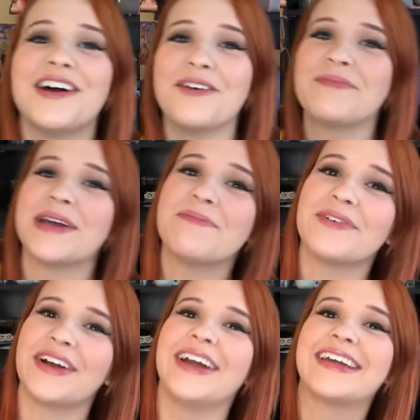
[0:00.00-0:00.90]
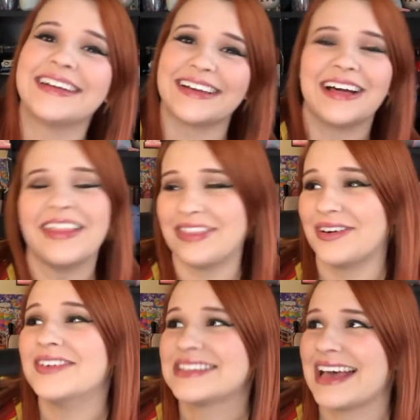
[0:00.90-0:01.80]
know people are gonna,
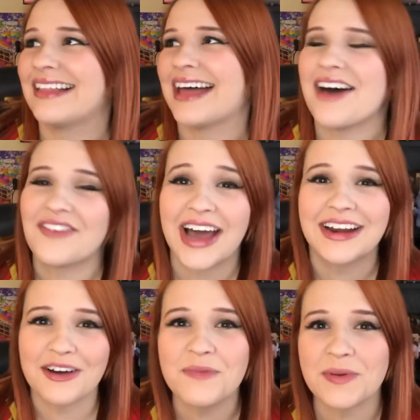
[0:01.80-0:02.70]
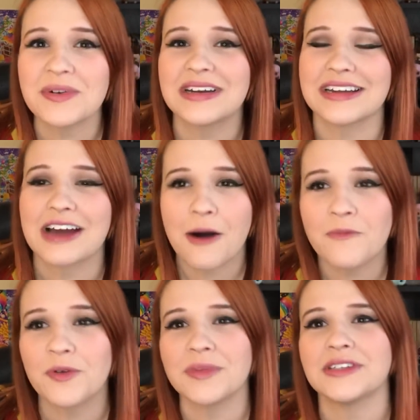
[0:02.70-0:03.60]
what was that laugh? I know people are gonna
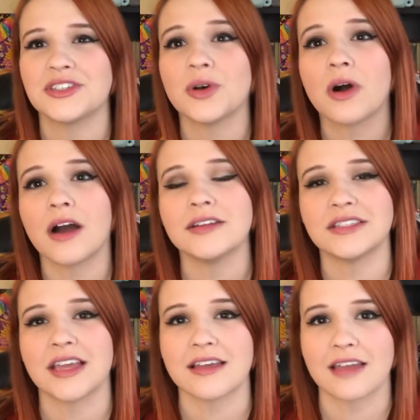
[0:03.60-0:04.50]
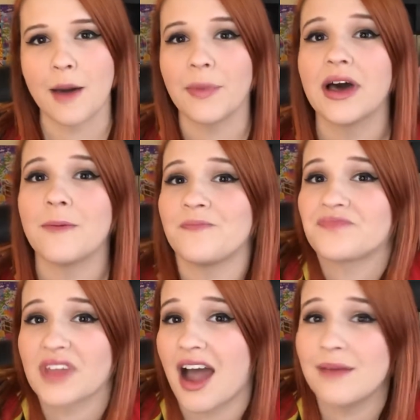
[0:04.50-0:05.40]
come for me so hard saying that, but
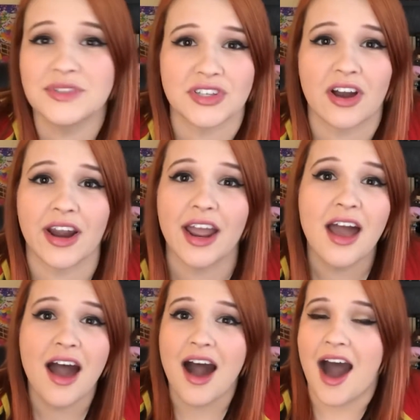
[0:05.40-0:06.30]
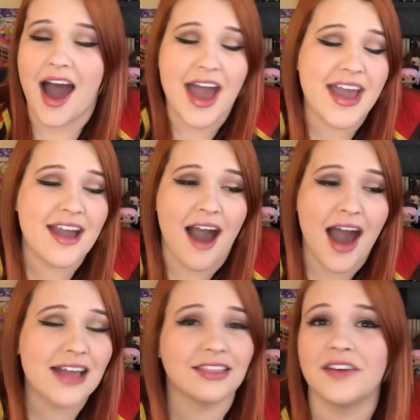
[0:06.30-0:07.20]
I'm sorry.
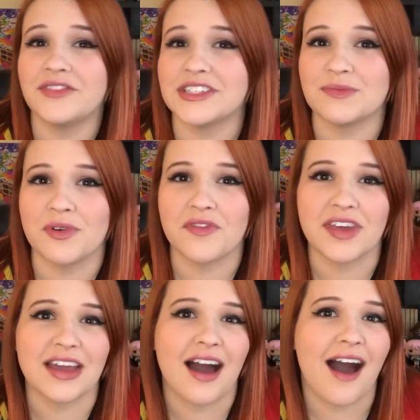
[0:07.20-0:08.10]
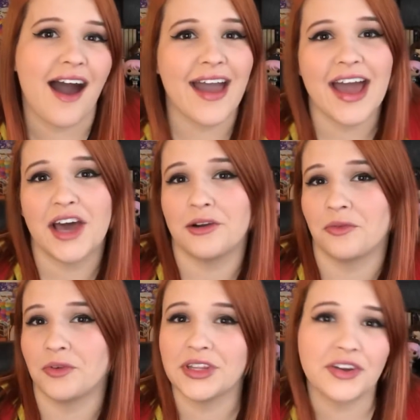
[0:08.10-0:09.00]
I love this movie. I had a
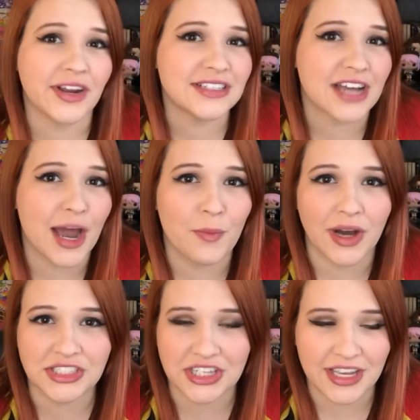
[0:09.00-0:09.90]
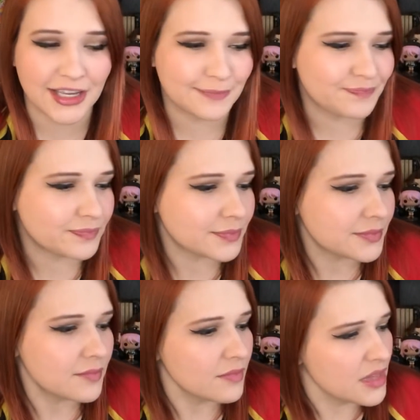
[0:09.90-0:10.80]
really great time watching it.
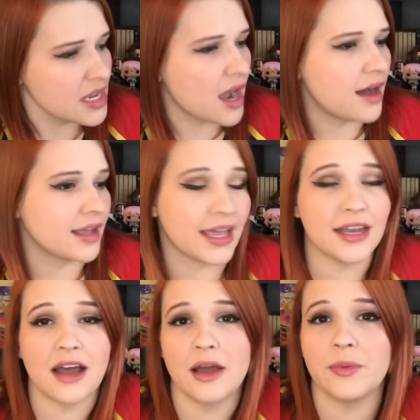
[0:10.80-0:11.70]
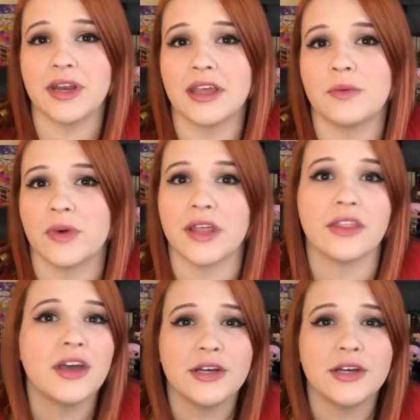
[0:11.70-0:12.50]
Again, I went in with